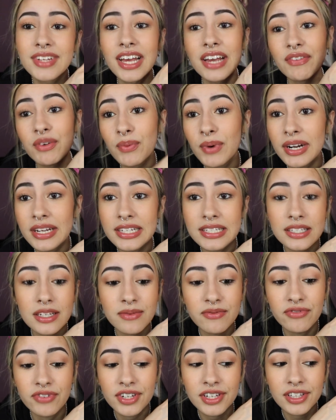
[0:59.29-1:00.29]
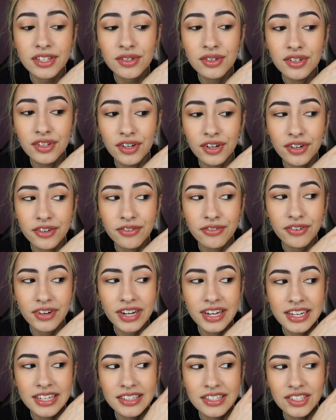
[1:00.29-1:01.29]
If you want to get something for your little
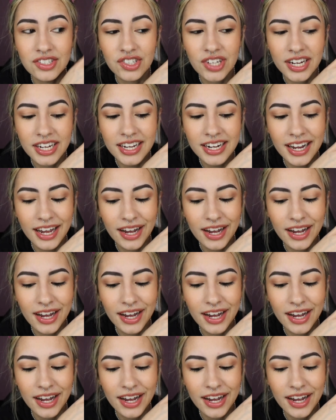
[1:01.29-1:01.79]
girlfriend then check it